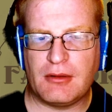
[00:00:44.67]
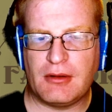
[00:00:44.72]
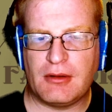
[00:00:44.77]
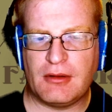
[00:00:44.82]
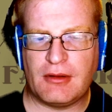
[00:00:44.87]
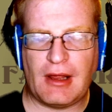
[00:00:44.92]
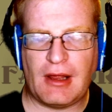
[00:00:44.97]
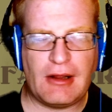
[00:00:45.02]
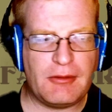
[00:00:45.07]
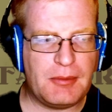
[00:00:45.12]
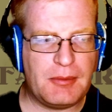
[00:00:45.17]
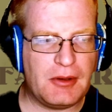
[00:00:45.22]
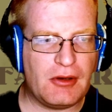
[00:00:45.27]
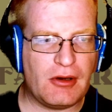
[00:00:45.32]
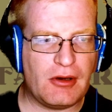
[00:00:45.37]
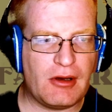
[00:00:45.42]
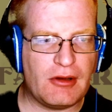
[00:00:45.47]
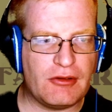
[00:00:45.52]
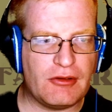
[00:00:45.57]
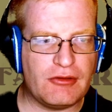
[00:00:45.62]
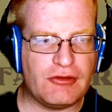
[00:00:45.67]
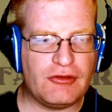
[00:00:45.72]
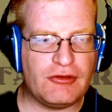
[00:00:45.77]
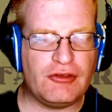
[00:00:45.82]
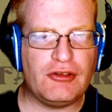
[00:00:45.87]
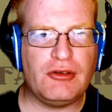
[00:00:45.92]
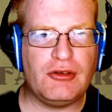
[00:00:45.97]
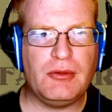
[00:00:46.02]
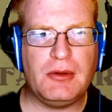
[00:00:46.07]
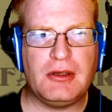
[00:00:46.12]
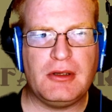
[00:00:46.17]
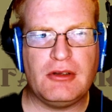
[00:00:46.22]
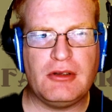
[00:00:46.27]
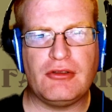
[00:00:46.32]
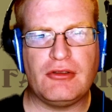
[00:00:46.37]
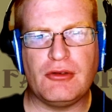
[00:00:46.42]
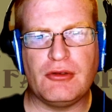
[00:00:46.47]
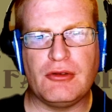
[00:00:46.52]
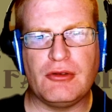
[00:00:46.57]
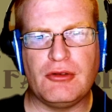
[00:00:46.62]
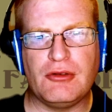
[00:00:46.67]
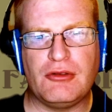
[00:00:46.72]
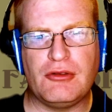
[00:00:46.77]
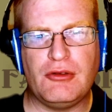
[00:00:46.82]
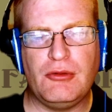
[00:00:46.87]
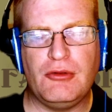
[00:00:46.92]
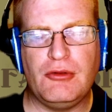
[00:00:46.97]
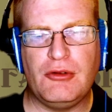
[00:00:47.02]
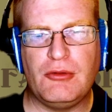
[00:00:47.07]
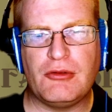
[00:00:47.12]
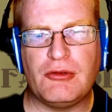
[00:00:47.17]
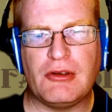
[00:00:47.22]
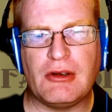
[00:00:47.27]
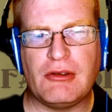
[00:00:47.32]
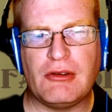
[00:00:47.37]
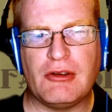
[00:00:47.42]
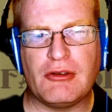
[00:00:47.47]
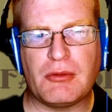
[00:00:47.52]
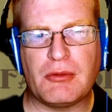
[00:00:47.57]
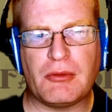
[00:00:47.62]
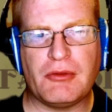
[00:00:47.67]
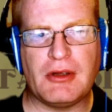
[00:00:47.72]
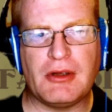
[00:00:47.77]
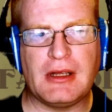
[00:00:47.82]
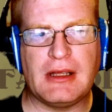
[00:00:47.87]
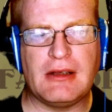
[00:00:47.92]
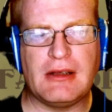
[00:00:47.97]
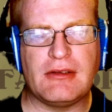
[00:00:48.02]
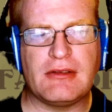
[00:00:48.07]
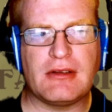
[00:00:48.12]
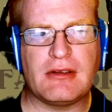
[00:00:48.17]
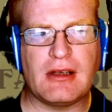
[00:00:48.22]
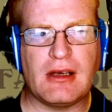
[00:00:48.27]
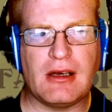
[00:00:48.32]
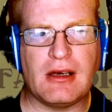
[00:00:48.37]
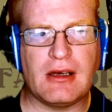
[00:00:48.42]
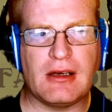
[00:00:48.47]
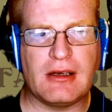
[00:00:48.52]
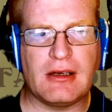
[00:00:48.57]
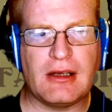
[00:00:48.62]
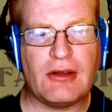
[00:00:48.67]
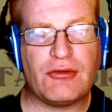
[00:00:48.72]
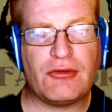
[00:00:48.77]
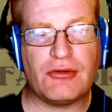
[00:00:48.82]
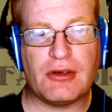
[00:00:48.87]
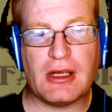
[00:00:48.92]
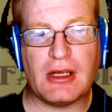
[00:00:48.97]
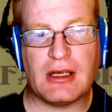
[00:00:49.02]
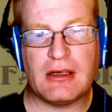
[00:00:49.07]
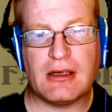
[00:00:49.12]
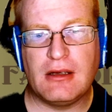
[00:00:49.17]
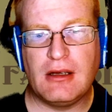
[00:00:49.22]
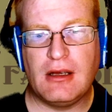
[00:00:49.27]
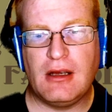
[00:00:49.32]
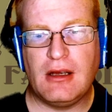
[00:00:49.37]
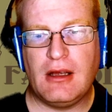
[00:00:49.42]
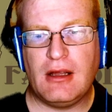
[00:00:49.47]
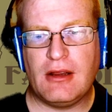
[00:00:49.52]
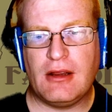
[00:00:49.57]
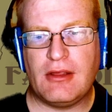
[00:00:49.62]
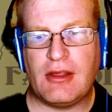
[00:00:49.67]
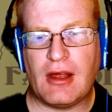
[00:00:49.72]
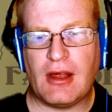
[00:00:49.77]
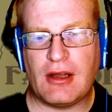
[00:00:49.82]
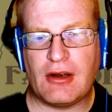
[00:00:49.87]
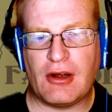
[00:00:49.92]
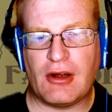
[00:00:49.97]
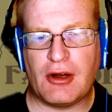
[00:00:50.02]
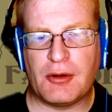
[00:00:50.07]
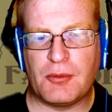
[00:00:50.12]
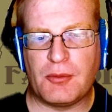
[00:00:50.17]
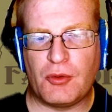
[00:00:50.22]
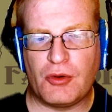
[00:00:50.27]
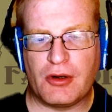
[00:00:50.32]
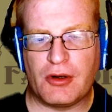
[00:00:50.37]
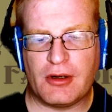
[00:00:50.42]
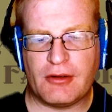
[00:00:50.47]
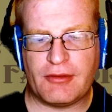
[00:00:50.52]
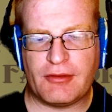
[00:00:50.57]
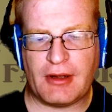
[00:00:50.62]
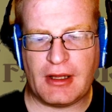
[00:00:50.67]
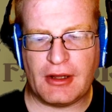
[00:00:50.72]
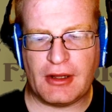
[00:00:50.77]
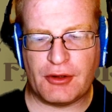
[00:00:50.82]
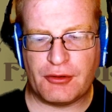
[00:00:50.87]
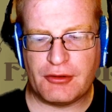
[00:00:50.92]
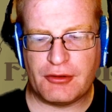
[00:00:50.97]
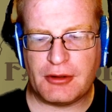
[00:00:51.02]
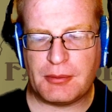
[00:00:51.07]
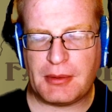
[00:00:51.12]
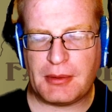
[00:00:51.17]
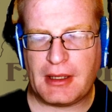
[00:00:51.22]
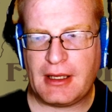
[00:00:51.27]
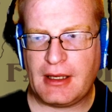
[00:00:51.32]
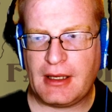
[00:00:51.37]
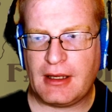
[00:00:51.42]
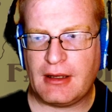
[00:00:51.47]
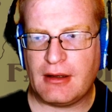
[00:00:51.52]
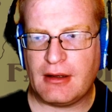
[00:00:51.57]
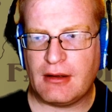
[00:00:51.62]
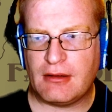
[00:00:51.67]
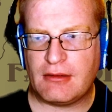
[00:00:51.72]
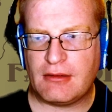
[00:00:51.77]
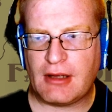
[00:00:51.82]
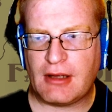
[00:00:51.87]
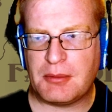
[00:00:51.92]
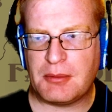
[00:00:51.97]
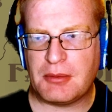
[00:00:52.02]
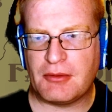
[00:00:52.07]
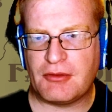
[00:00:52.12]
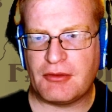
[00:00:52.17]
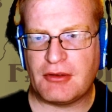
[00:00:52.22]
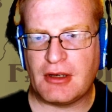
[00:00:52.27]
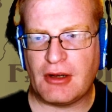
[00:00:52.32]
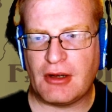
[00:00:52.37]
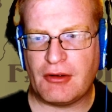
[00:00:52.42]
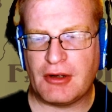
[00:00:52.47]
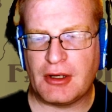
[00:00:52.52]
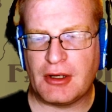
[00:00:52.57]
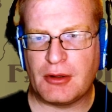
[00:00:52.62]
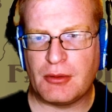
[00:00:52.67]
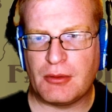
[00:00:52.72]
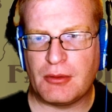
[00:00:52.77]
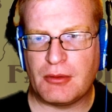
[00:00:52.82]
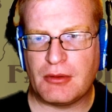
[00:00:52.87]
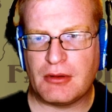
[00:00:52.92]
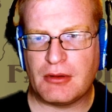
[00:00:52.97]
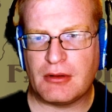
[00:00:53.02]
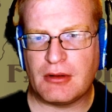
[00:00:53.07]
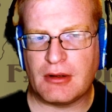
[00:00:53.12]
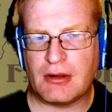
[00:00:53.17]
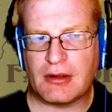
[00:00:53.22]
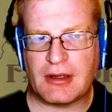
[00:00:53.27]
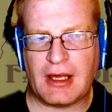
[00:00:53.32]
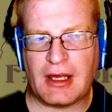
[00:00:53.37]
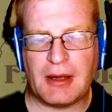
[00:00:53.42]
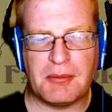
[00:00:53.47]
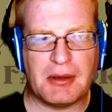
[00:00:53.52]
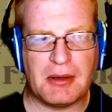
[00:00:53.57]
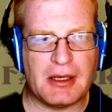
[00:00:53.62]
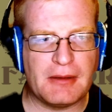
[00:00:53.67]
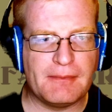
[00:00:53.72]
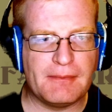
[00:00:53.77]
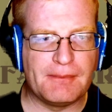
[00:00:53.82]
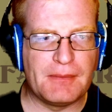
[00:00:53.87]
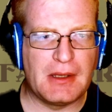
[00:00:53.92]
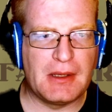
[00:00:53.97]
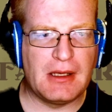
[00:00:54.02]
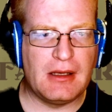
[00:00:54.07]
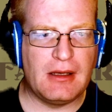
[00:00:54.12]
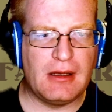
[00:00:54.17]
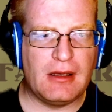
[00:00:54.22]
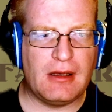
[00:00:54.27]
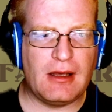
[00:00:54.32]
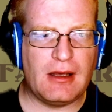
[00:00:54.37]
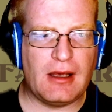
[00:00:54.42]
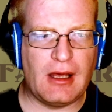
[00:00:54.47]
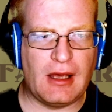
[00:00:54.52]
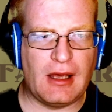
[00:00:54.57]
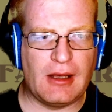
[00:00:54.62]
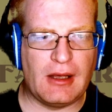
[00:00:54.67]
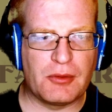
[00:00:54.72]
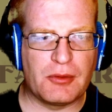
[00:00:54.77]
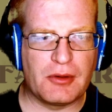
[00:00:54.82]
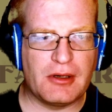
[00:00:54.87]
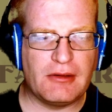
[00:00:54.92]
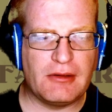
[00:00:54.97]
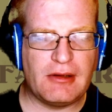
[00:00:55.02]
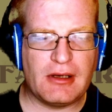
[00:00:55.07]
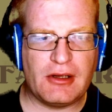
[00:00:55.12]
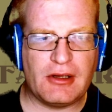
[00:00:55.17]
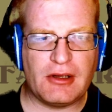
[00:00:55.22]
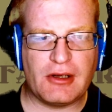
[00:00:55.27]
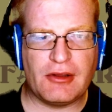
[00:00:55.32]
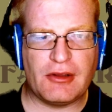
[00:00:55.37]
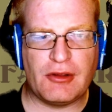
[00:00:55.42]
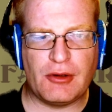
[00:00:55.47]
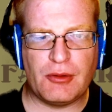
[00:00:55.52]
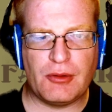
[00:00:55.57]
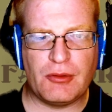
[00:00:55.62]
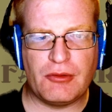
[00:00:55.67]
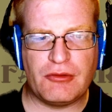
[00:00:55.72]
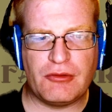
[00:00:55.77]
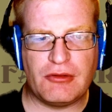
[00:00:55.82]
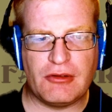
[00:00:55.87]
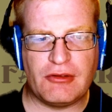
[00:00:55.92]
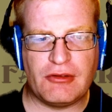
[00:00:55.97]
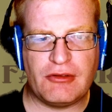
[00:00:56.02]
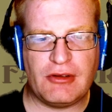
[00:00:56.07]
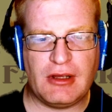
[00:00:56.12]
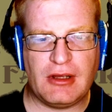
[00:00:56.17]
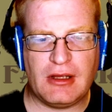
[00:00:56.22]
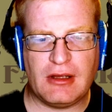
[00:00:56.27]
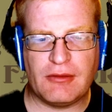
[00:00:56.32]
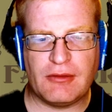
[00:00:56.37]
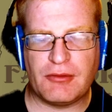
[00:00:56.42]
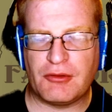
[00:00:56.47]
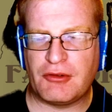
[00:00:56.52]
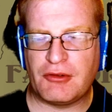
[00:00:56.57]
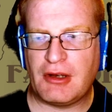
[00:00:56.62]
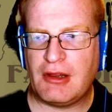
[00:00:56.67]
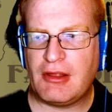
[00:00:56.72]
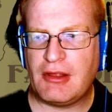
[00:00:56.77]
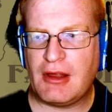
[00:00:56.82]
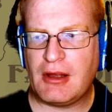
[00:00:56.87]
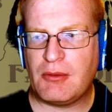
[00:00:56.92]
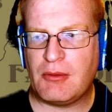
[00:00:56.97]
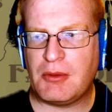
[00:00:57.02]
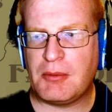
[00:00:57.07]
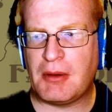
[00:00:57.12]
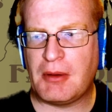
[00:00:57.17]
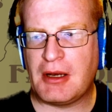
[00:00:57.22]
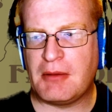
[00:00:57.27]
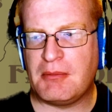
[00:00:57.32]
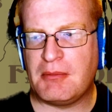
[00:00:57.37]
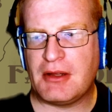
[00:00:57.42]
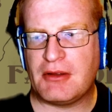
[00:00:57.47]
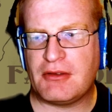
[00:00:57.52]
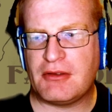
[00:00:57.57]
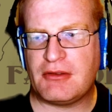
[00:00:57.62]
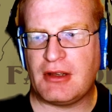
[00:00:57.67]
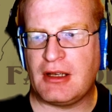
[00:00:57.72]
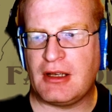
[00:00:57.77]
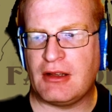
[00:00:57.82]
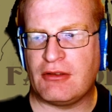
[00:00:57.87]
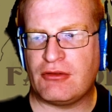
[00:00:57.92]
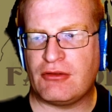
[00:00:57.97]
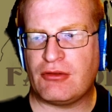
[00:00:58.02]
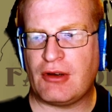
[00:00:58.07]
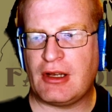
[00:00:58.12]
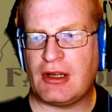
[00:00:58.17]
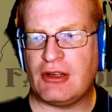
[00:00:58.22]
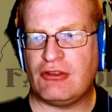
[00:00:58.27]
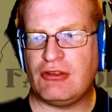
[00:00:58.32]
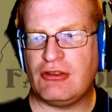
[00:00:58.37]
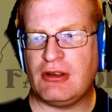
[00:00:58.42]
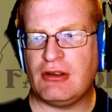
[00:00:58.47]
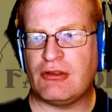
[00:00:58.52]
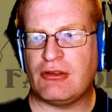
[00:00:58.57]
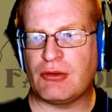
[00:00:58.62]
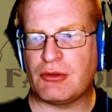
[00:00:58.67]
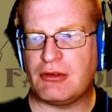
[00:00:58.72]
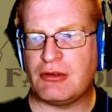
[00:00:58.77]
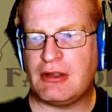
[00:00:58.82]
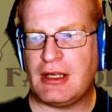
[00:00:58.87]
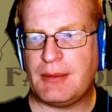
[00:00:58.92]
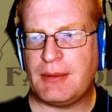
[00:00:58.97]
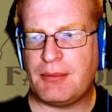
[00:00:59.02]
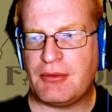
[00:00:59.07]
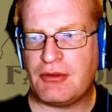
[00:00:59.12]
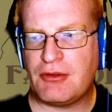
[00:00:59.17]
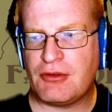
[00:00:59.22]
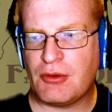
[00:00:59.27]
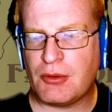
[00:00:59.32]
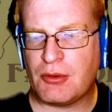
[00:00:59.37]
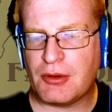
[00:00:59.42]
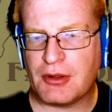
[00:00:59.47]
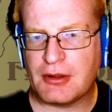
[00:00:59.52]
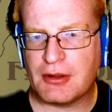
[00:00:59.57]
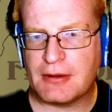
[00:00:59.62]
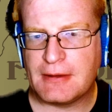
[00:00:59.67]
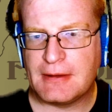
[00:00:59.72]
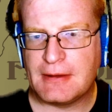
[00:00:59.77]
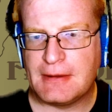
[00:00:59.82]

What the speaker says: that's because two new scenarios were released yesterday that are more of a learn to play type of scenario campaign. And we're going to take a look at those to see if there's anything we might have missed, any strategies or tips or